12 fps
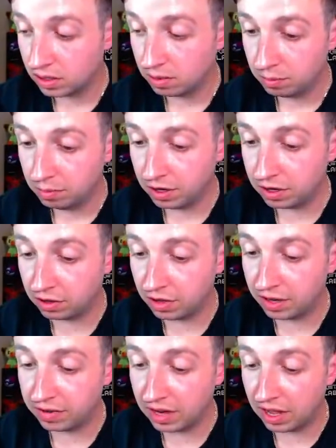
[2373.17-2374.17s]

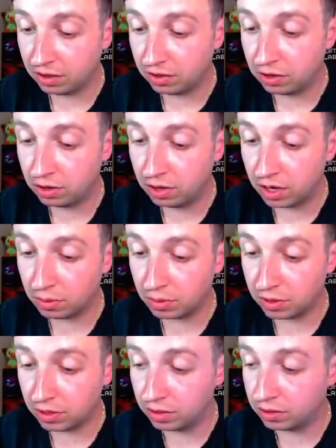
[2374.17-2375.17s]
Pendlehaven Elder, got one of
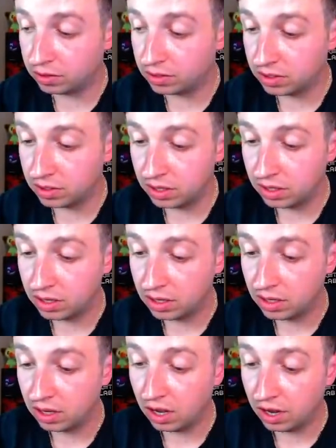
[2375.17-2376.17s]
those.
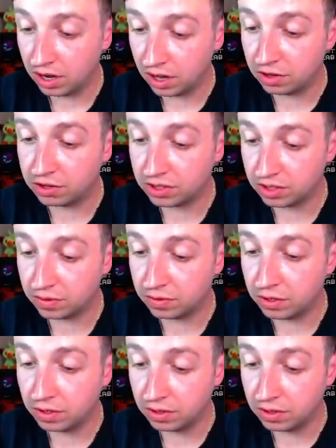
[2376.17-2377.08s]
Another Sliver.